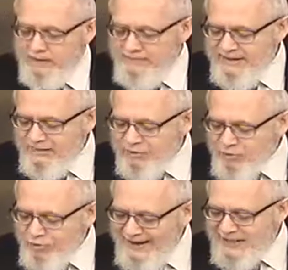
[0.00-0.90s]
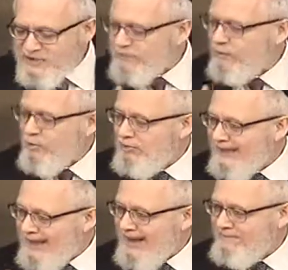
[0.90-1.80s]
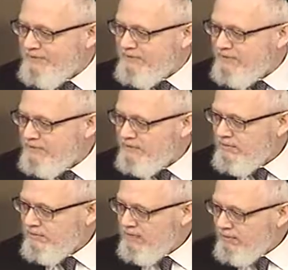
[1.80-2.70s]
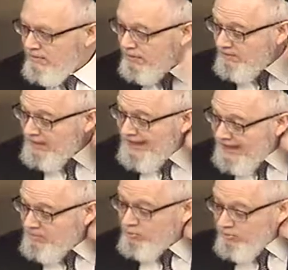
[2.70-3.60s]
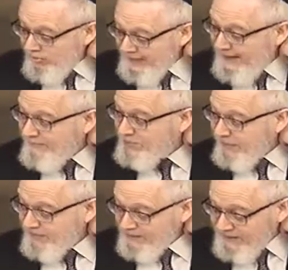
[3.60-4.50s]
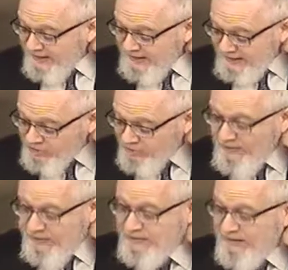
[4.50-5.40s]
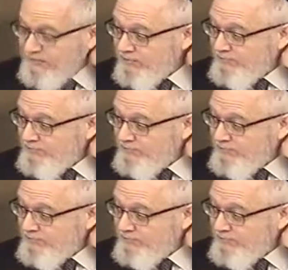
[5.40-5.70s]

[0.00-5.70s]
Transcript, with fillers: Meaning the transfer only happened of the animal, of the object. Let's say I consecrated the table.